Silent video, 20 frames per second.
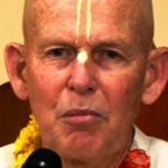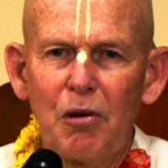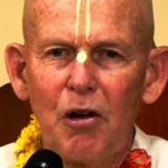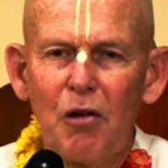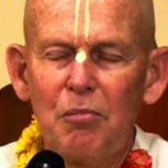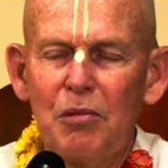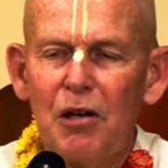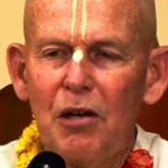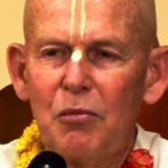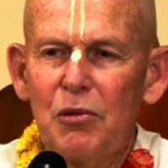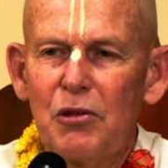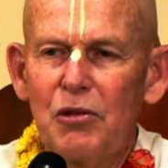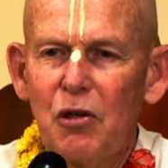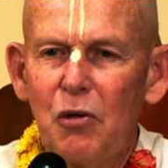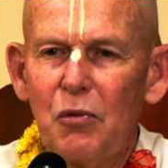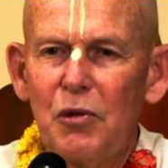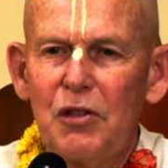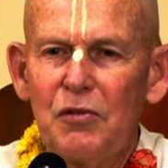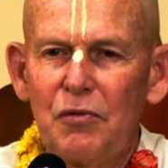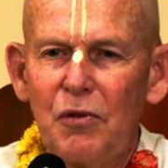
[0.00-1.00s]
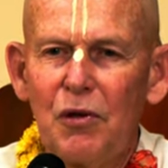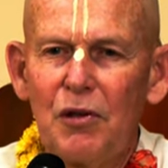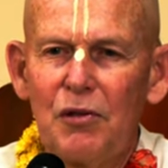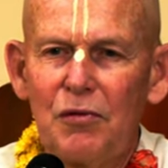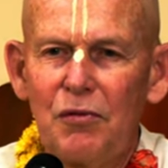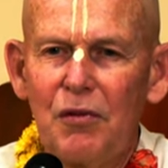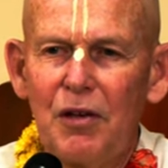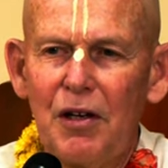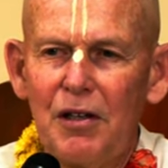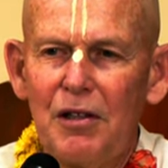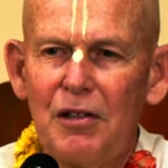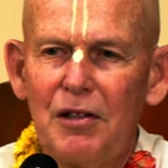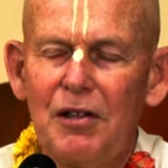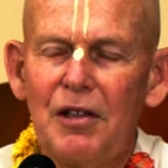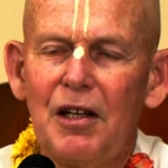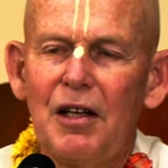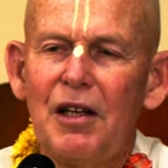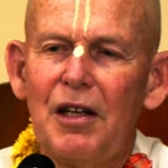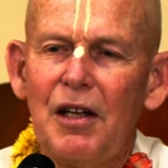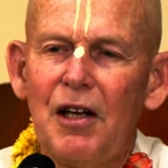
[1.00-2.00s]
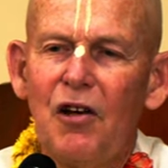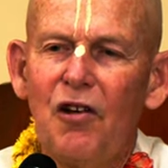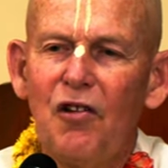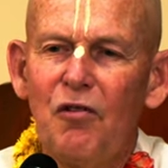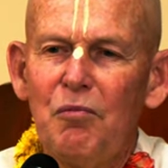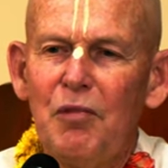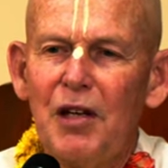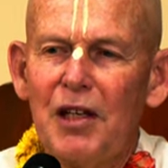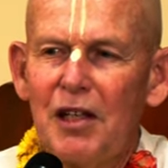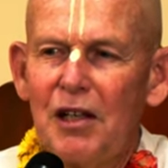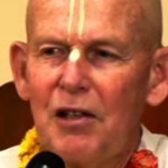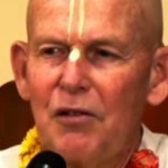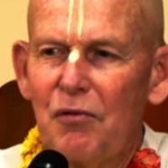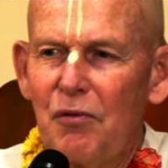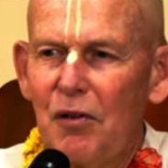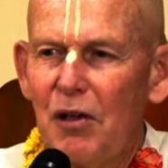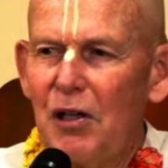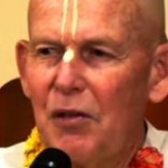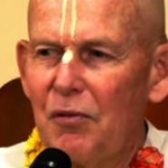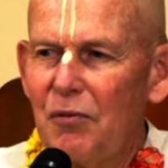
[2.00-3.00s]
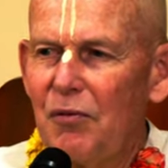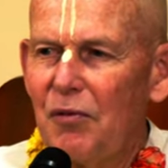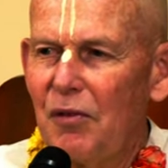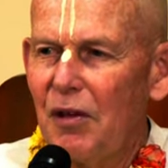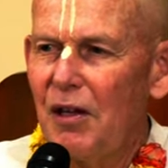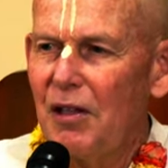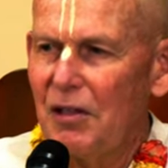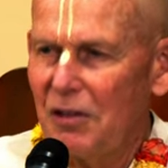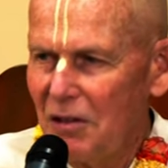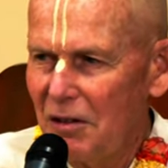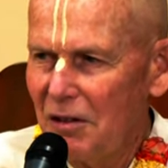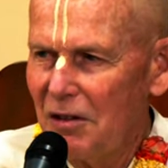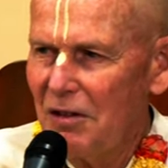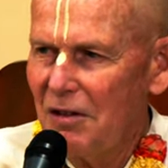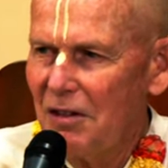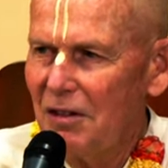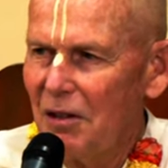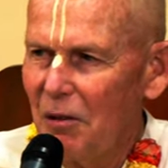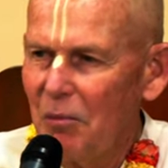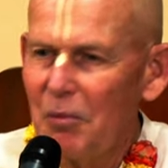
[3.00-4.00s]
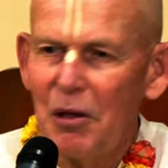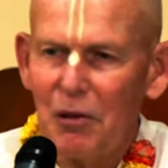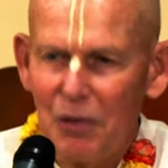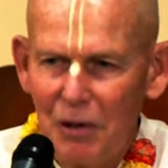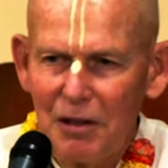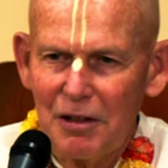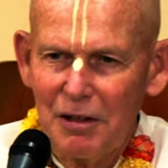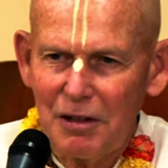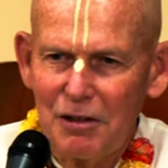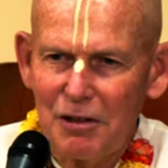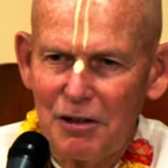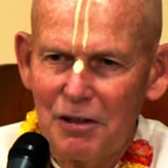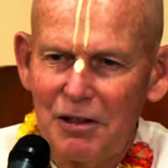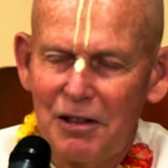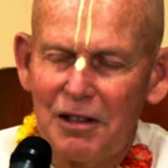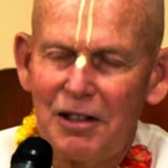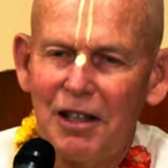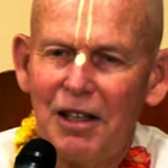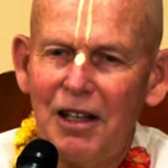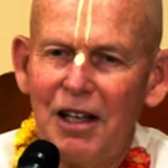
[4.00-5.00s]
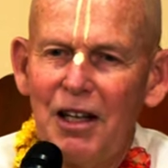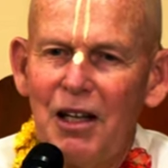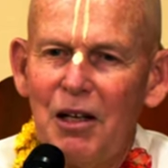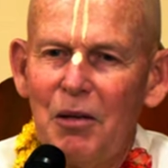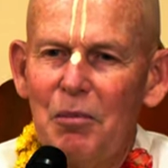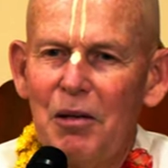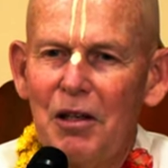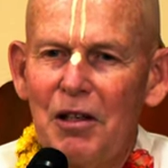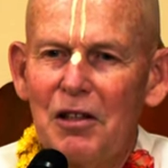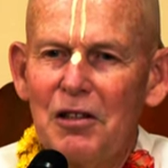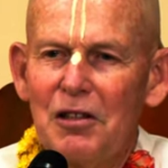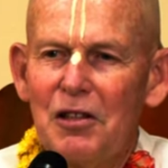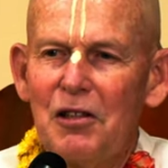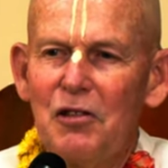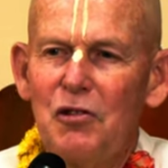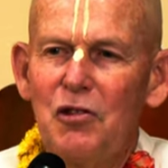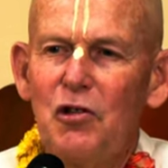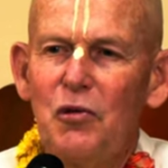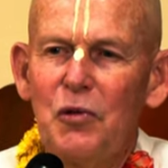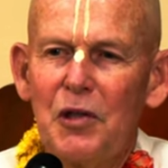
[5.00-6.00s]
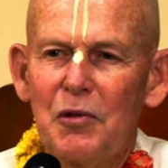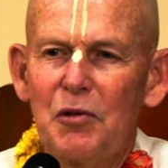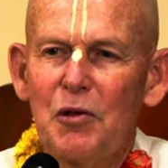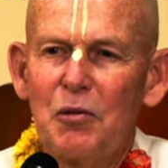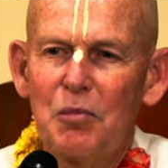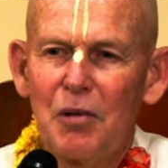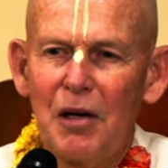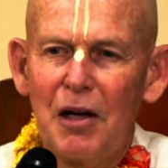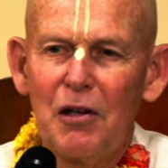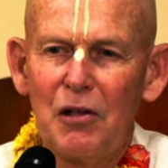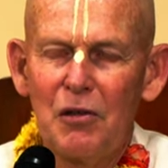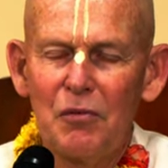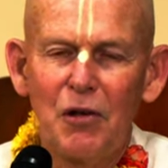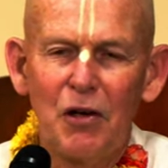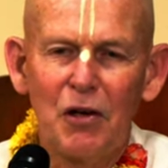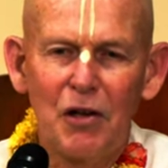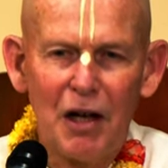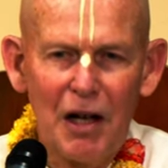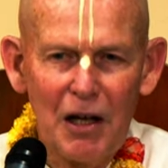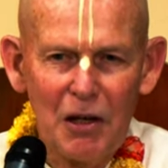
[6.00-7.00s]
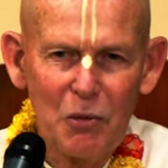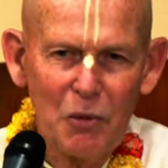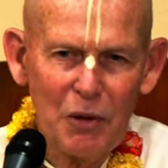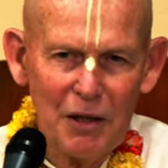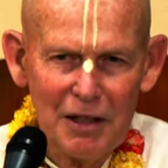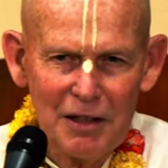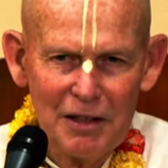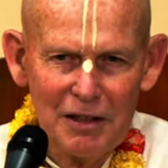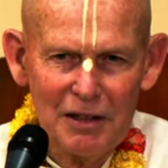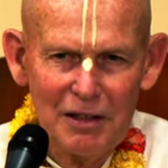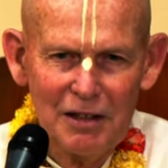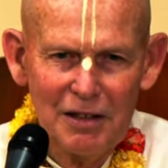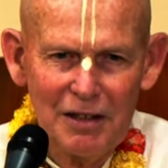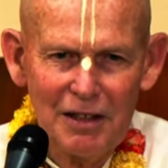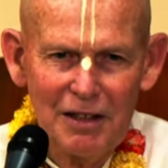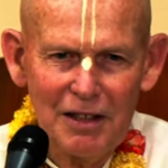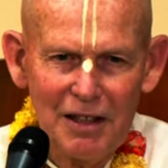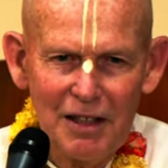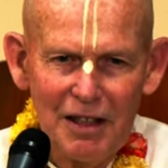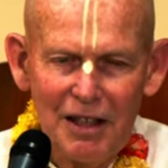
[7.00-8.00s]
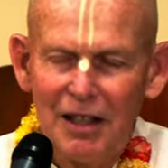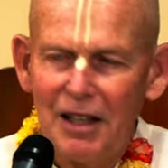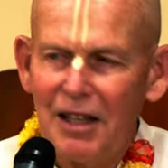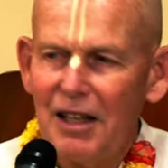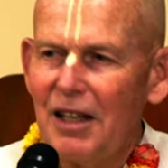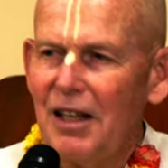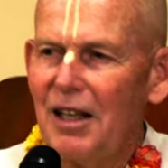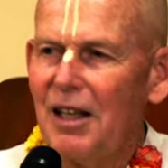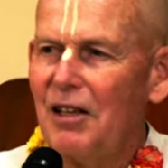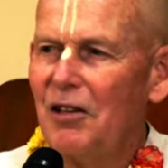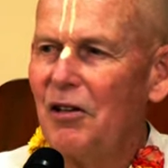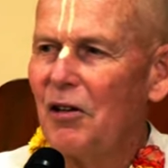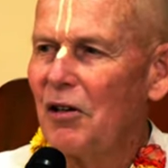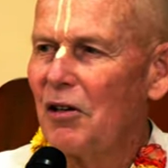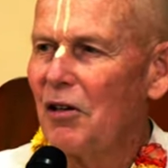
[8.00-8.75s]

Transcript: Prabhupada was always very fond of making fun of us Americans because he knew we were proud of our highways and our